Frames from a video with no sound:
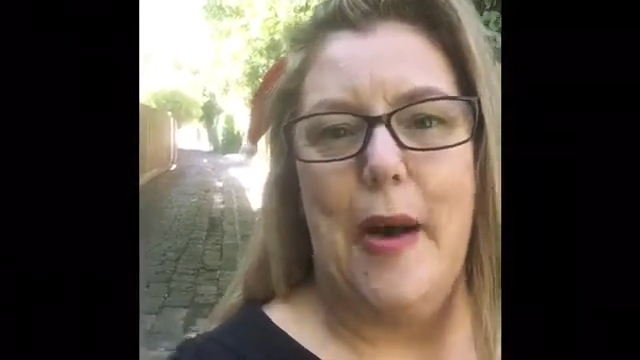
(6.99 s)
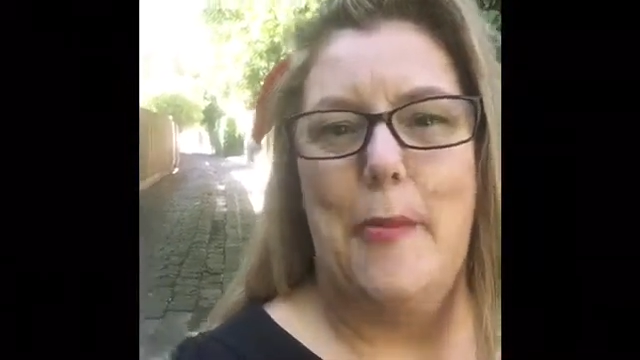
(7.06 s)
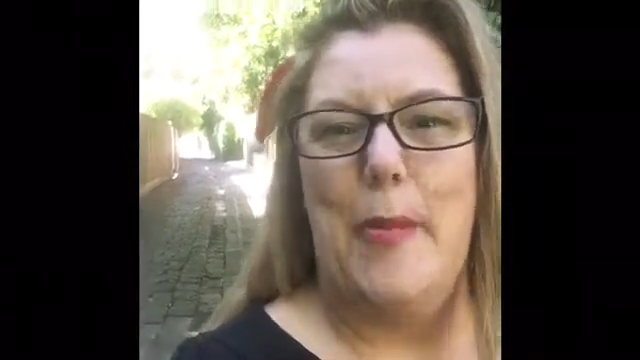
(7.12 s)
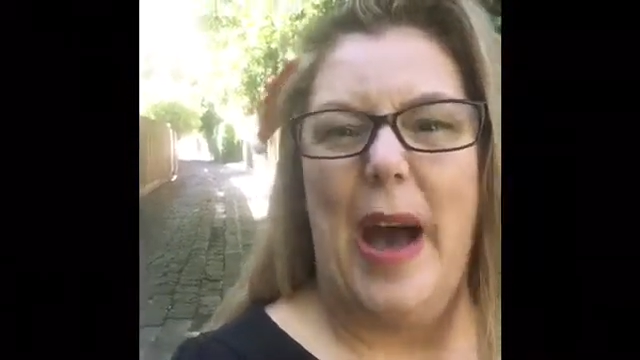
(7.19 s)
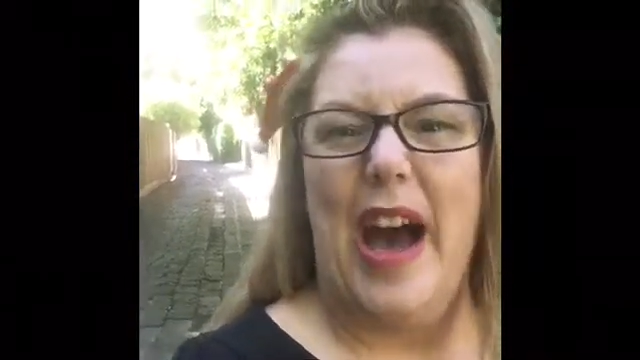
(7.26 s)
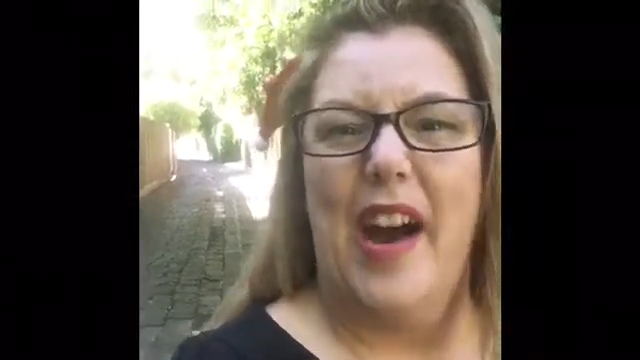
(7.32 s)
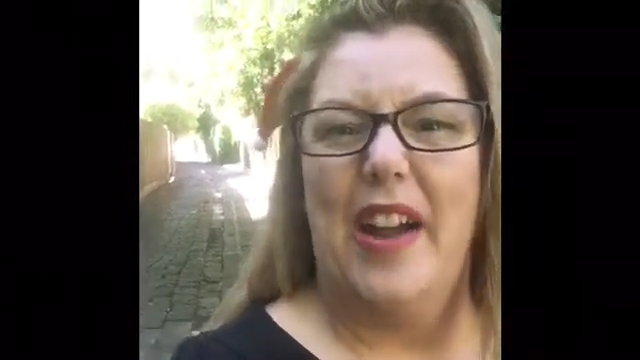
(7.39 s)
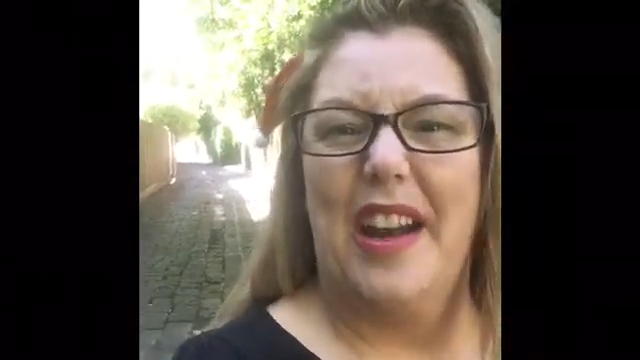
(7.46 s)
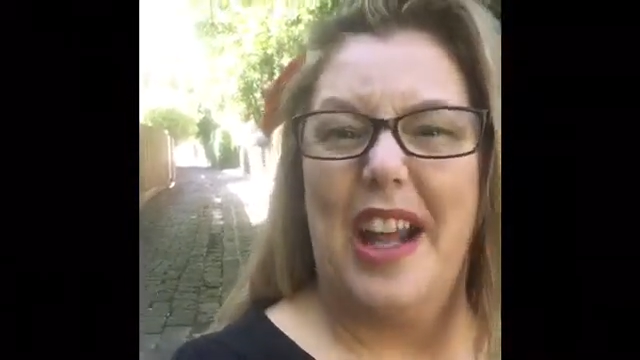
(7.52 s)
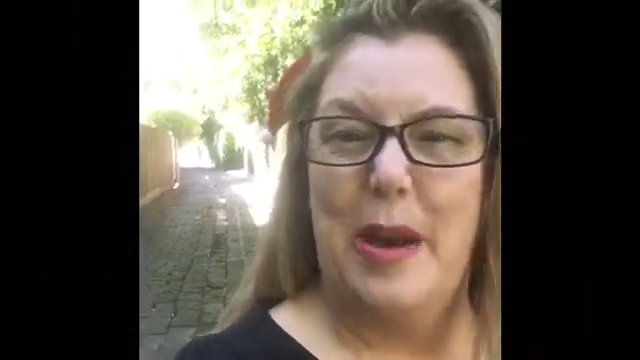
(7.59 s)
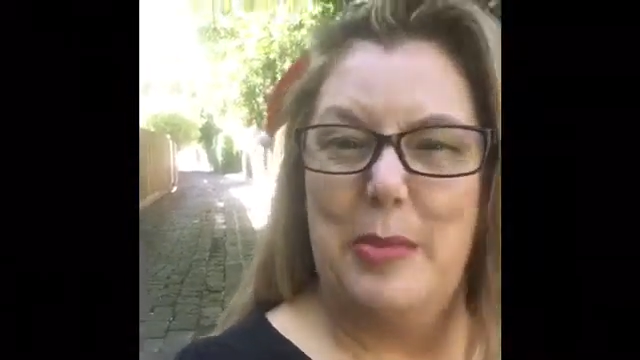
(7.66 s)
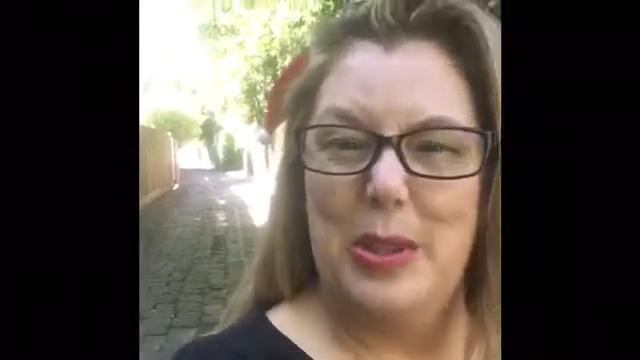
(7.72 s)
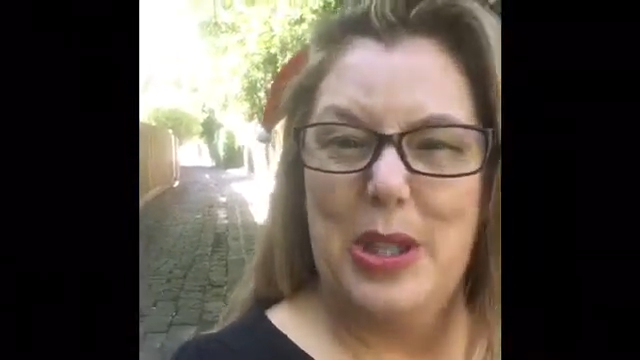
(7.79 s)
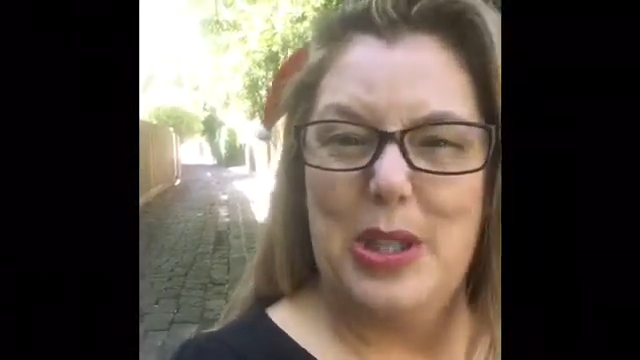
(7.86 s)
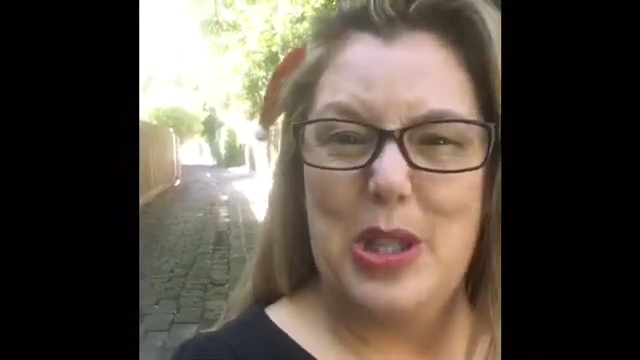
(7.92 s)
about a
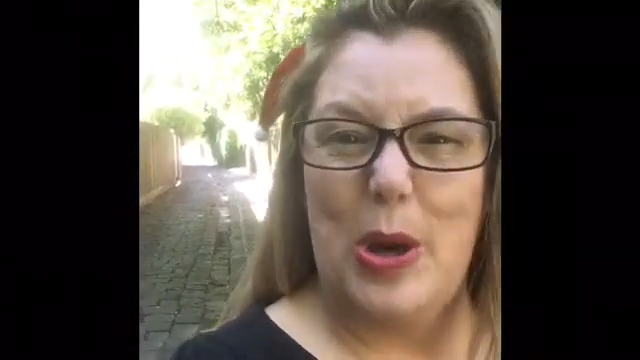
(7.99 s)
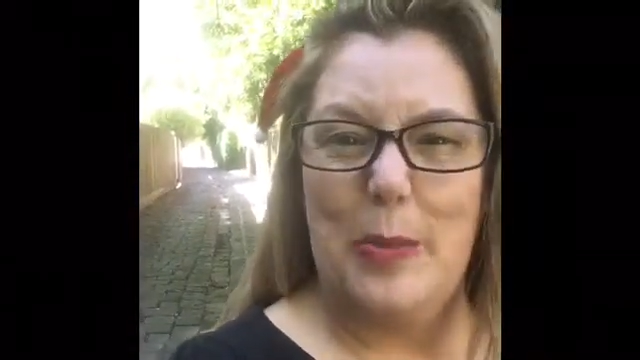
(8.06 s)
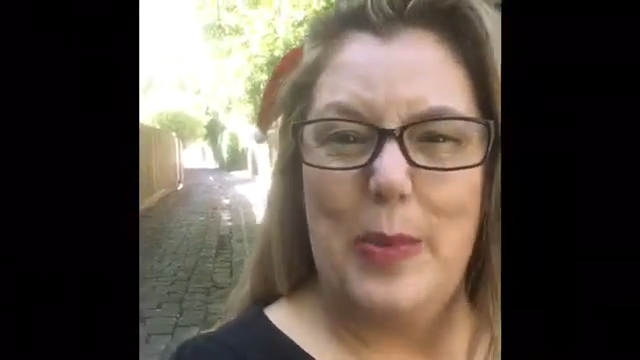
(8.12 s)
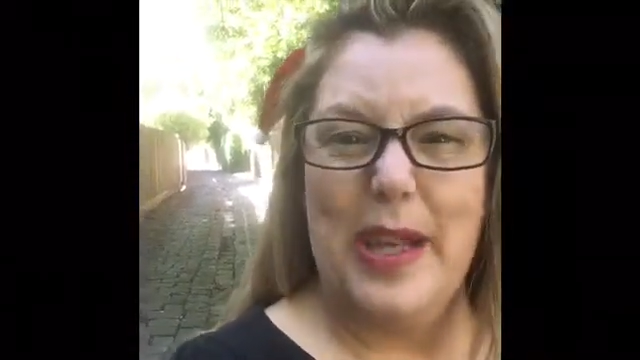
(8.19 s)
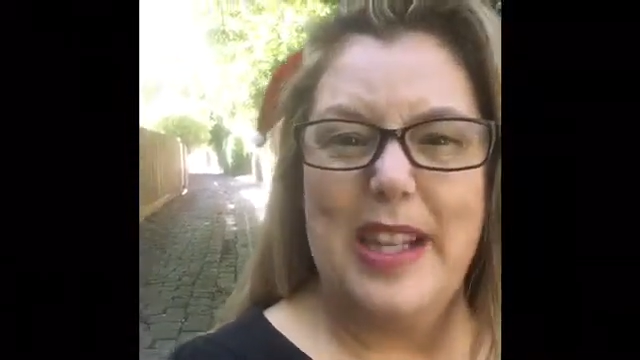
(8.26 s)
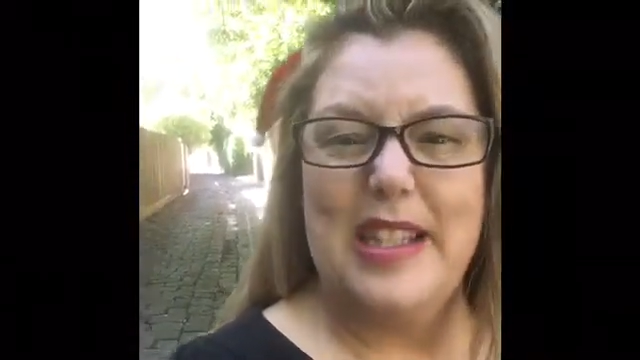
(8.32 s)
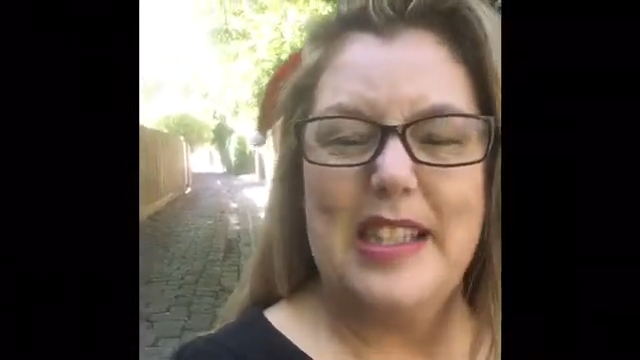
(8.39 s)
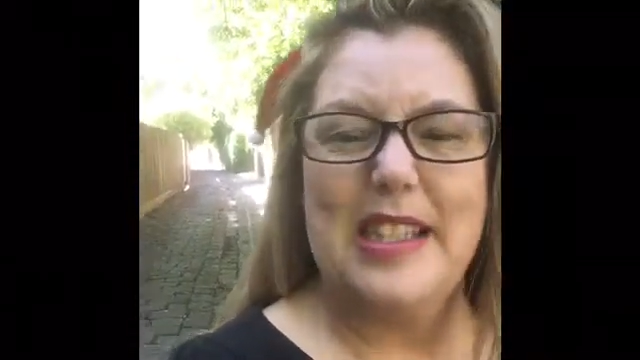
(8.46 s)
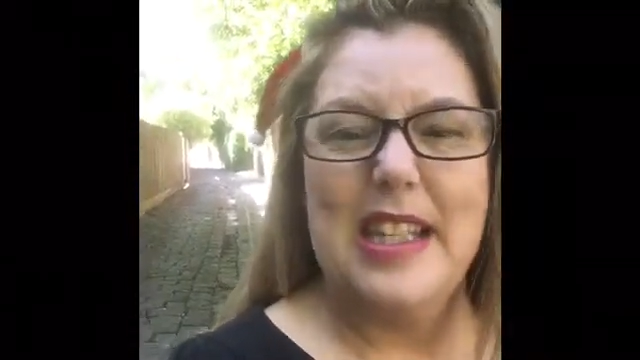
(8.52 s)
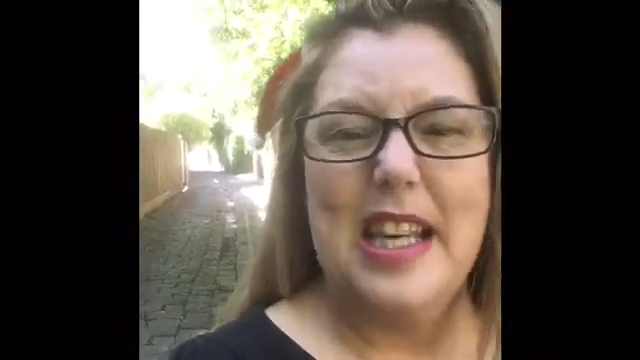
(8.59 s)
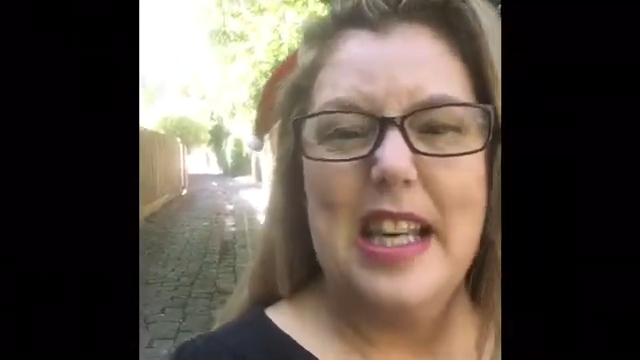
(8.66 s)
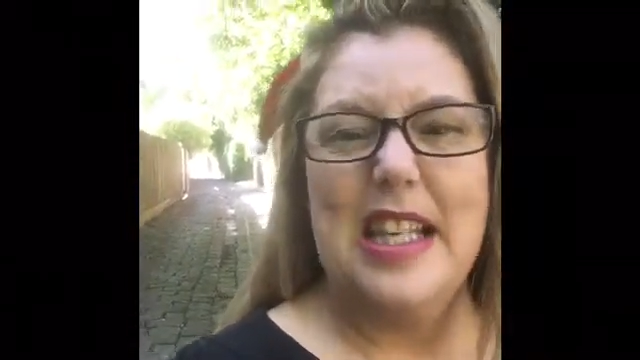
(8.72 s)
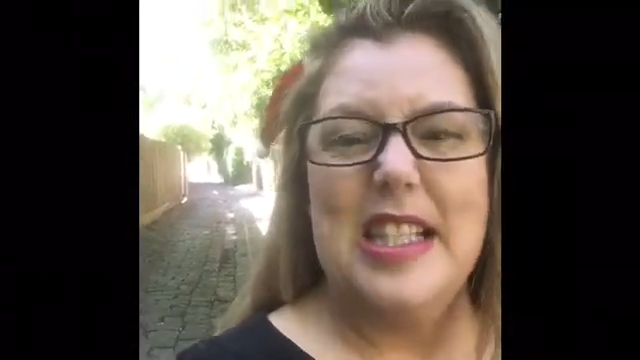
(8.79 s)
couple of topics: